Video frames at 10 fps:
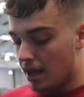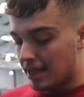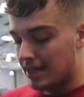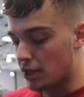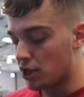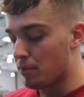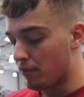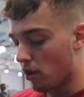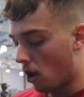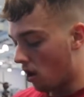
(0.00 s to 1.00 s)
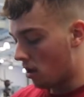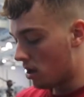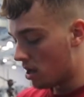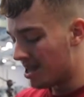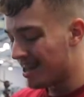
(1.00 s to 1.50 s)
Essentially we've got
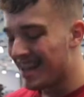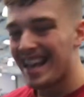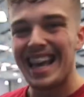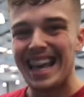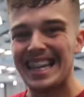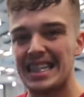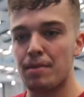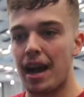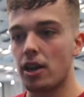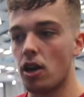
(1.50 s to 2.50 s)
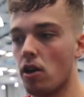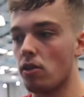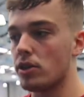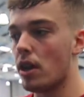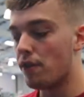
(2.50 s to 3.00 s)
easy bar
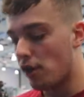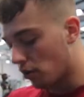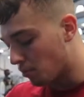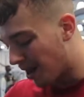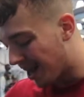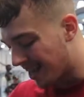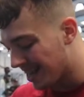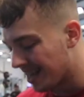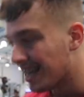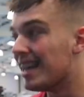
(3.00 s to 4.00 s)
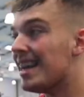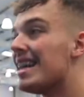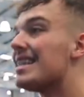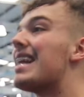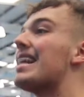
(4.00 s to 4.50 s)
curls followed by
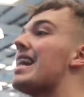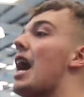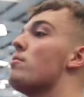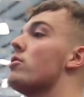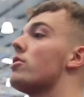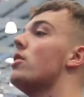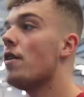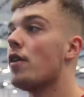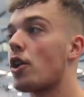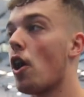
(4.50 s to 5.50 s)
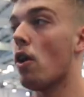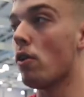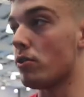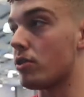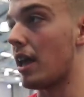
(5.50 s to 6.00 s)
standing hammers. The
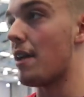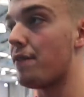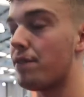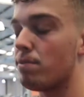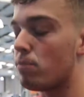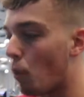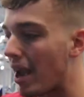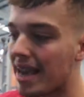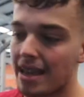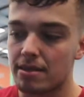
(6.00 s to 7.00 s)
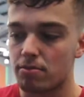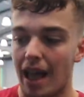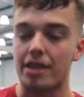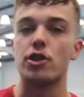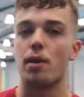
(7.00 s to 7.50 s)
curls, if the weight gets
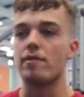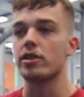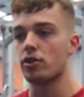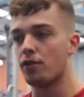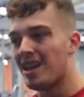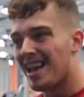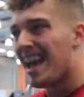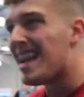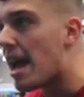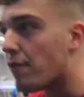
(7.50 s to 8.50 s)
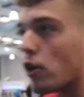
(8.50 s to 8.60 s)
like too heavy and stuff, never